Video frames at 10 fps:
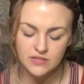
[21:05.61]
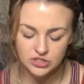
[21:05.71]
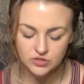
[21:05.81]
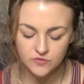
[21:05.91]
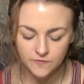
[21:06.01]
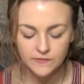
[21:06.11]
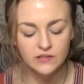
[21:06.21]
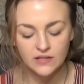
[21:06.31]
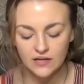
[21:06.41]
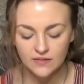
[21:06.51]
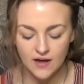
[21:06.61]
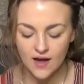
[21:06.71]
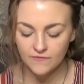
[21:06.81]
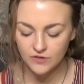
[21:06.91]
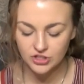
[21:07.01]
They do feel like
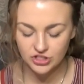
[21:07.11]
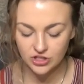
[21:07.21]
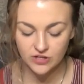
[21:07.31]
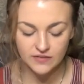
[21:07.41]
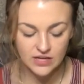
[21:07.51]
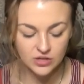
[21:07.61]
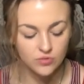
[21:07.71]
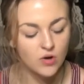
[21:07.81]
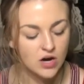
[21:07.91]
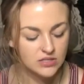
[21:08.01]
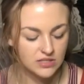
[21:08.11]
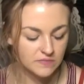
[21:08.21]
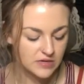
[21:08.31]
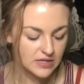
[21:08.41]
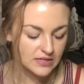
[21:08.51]
that for sure, that you are
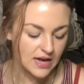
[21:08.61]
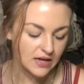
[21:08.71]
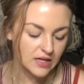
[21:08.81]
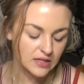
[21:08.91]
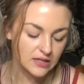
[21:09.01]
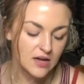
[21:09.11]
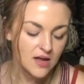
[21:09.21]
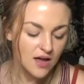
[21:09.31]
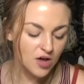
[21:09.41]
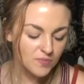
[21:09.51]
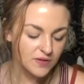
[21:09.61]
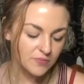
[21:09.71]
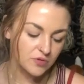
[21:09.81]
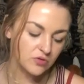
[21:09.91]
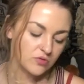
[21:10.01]
somebody that can help
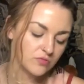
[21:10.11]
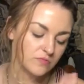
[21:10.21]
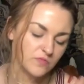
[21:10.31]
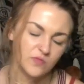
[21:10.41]
them, you know,